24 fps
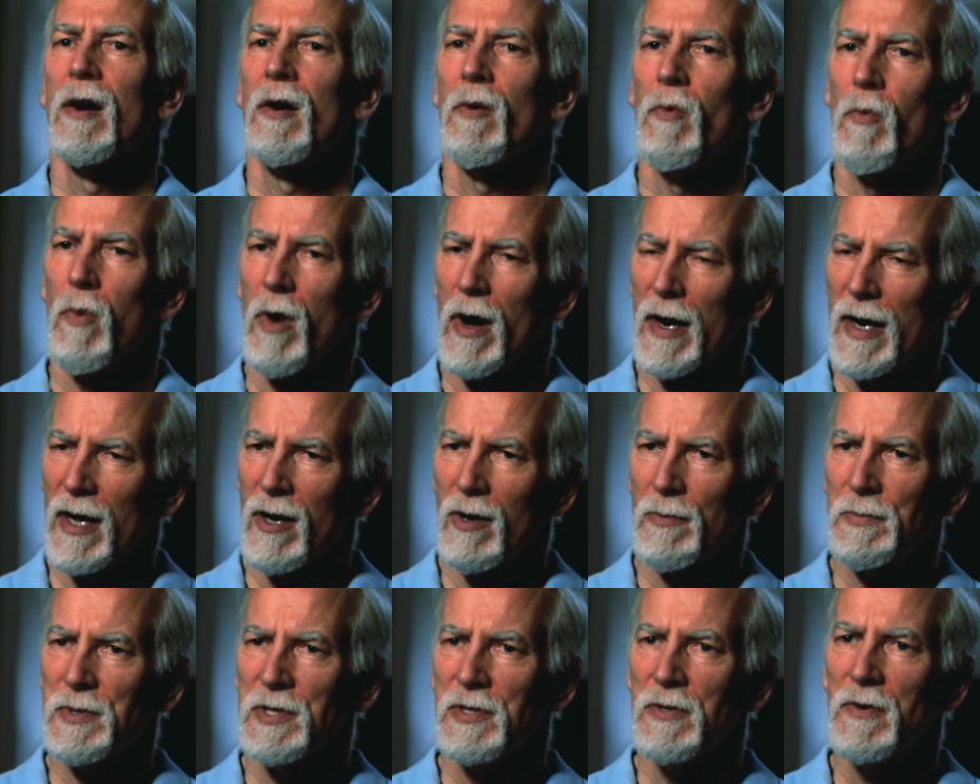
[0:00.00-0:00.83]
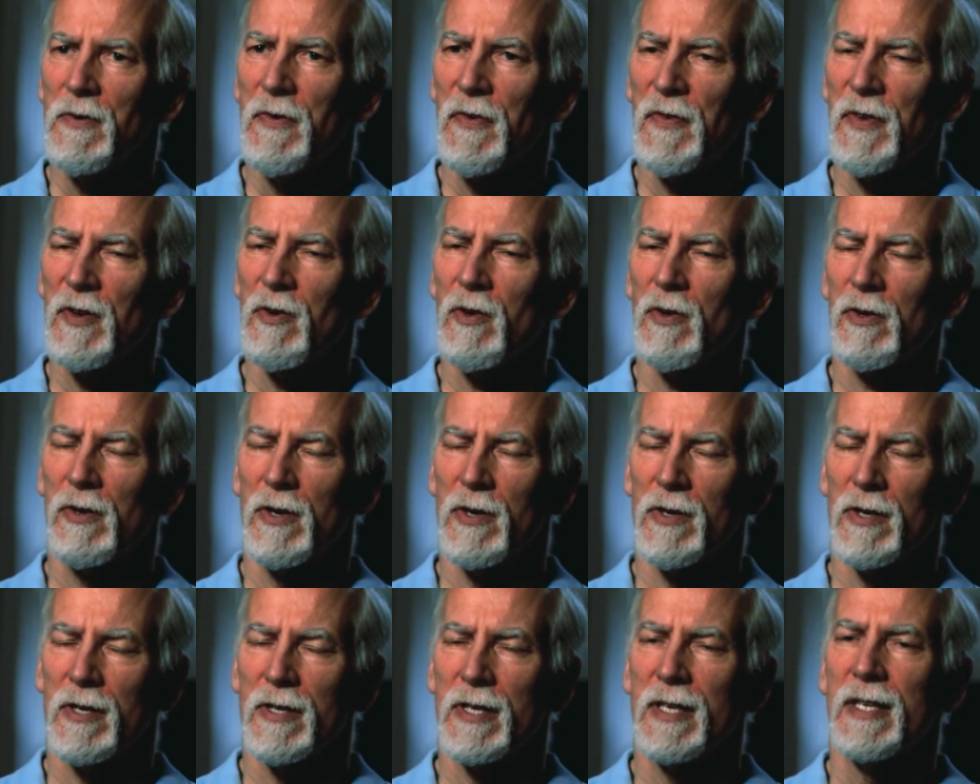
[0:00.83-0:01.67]
what helps you feel
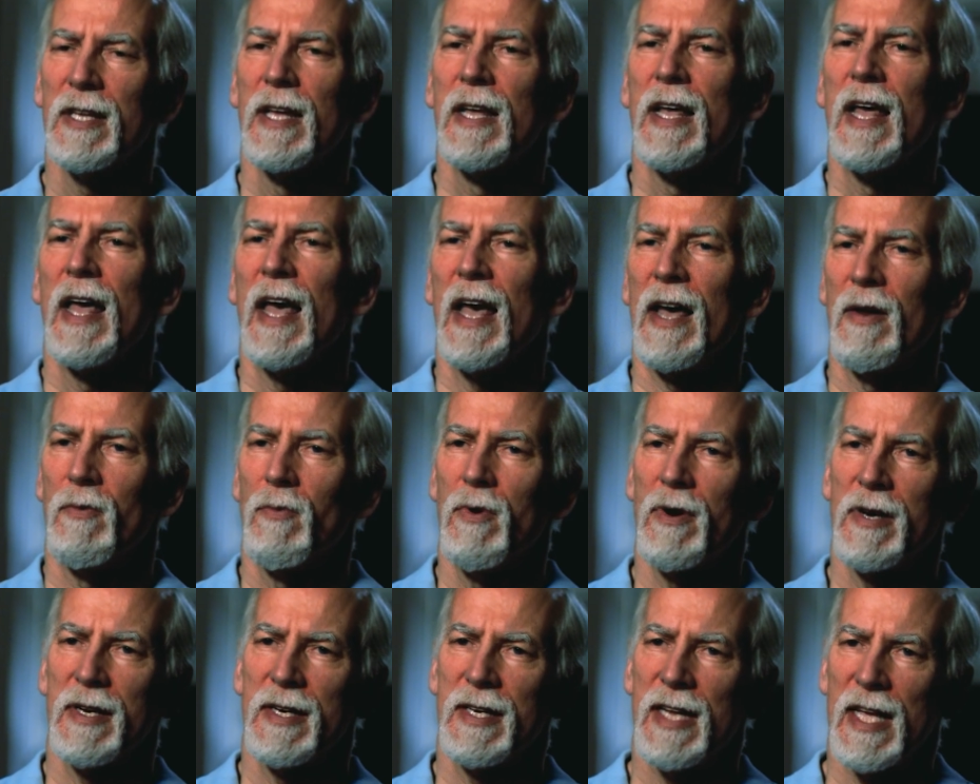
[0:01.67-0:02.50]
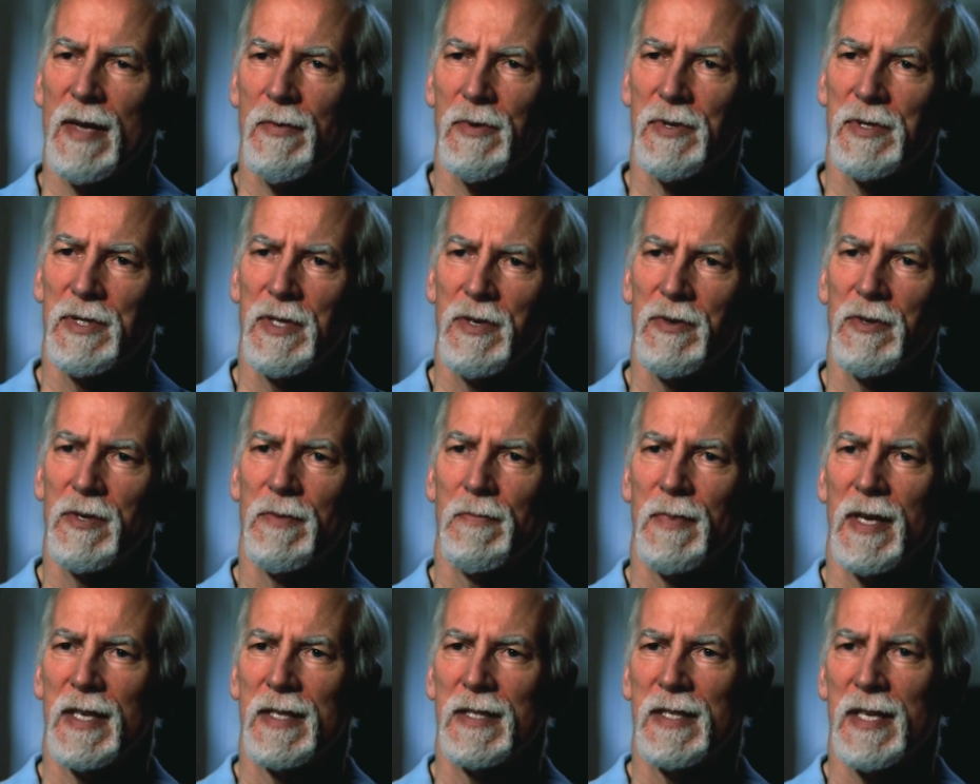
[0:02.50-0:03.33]
good, and what enables you to
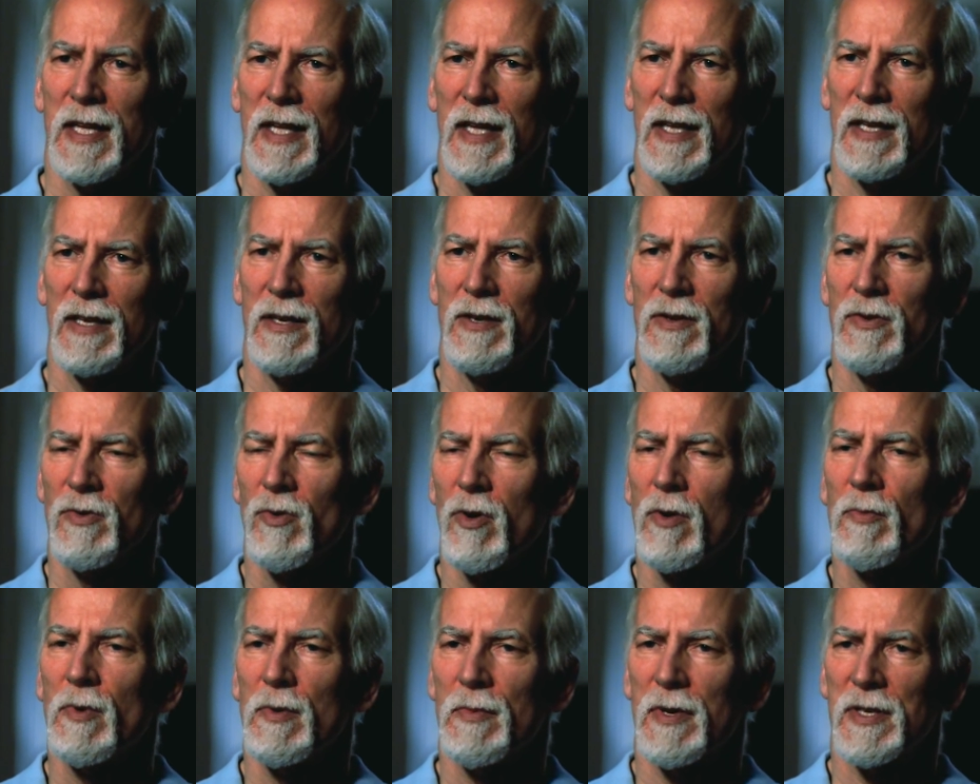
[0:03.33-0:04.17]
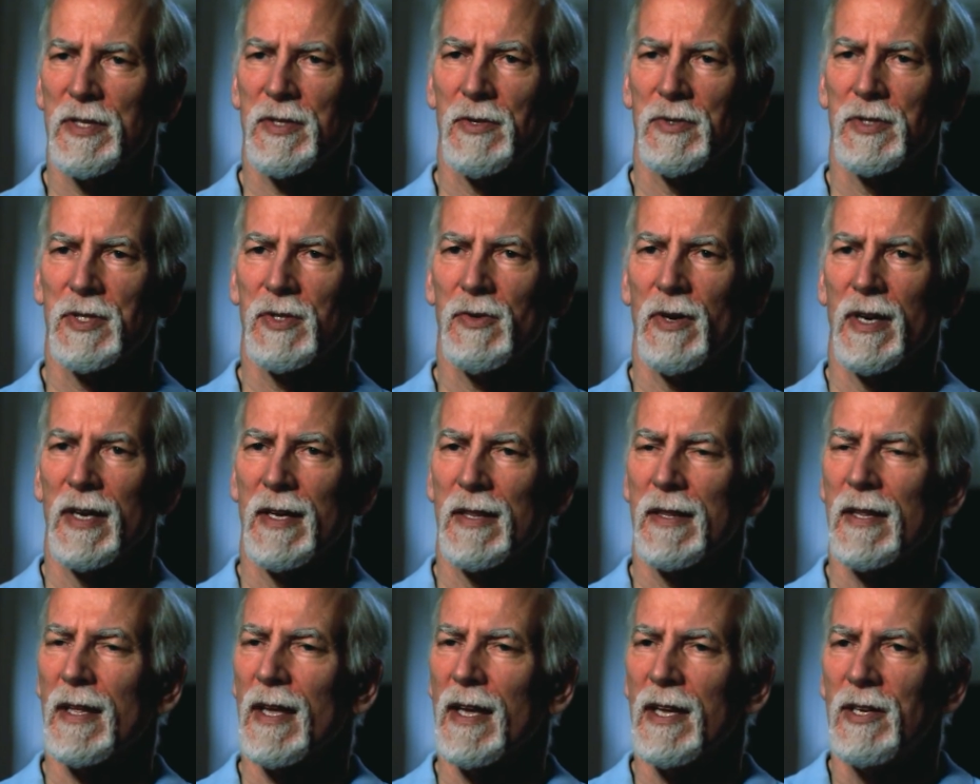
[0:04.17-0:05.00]
maintain normal muscle
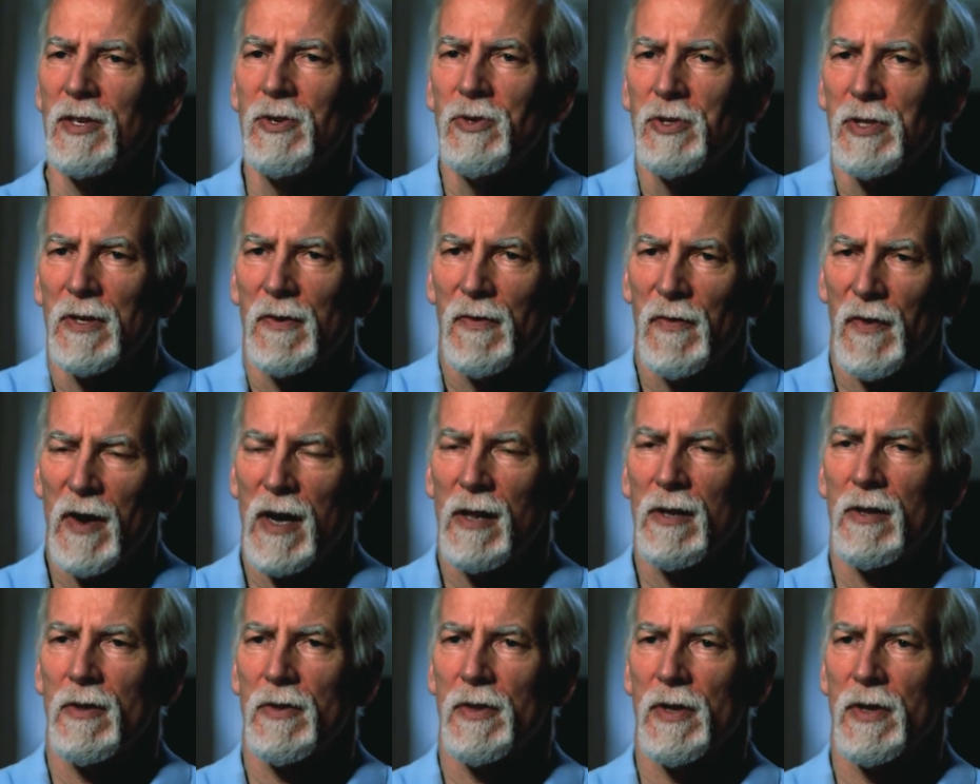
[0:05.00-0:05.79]
strength. And you should follow